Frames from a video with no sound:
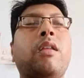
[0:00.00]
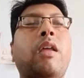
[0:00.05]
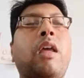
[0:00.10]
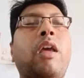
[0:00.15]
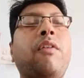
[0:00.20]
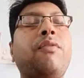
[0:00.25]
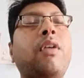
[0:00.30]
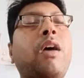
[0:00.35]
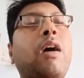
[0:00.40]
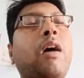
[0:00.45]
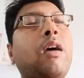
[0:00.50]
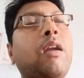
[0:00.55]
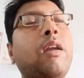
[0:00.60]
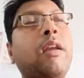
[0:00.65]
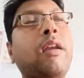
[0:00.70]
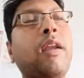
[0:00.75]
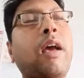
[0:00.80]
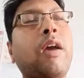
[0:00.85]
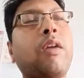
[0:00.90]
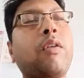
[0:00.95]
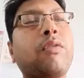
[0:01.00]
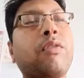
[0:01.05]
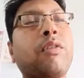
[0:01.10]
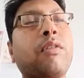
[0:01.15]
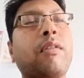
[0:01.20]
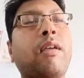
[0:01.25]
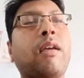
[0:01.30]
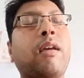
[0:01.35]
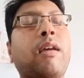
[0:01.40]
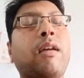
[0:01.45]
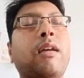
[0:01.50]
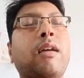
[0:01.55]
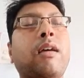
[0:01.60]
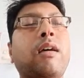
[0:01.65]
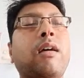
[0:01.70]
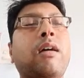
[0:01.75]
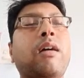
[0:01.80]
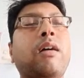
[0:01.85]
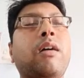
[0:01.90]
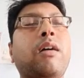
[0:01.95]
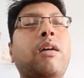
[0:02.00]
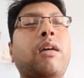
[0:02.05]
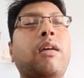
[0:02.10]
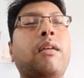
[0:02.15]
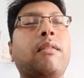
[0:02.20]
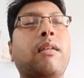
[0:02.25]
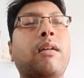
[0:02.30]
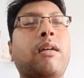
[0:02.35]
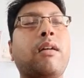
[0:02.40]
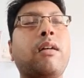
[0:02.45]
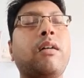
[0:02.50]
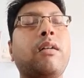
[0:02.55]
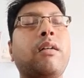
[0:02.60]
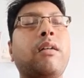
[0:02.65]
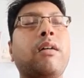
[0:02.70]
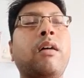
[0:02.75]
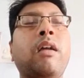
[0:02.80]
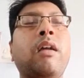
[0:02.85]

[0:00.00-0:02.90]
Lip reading: If the early diagnosis is occurred,